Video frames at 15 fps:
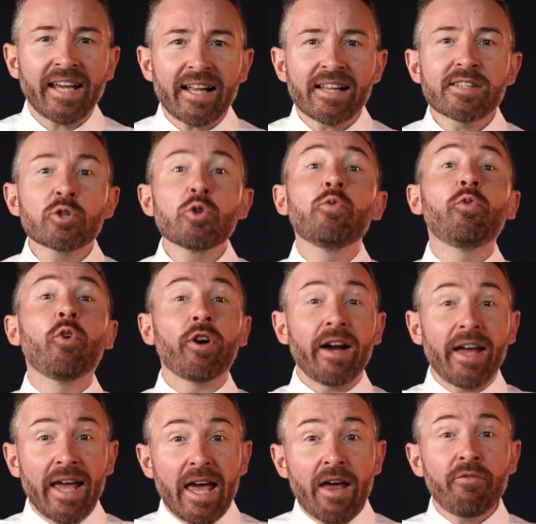you for
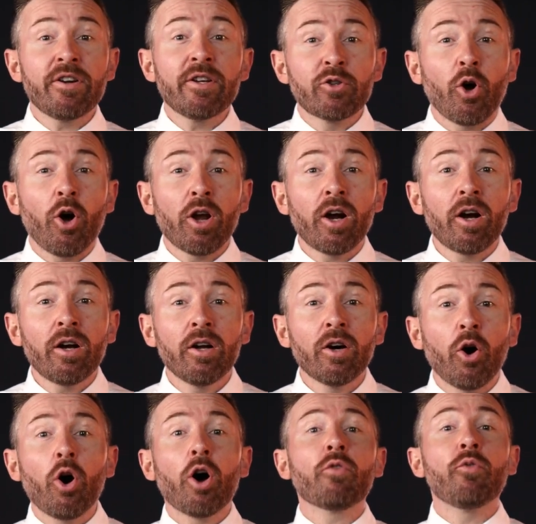every dollar or
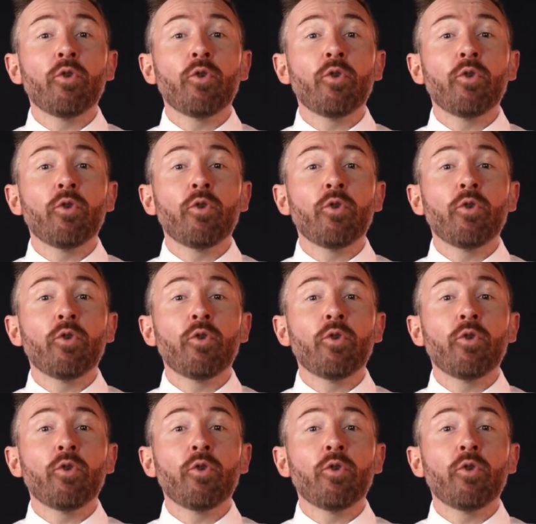for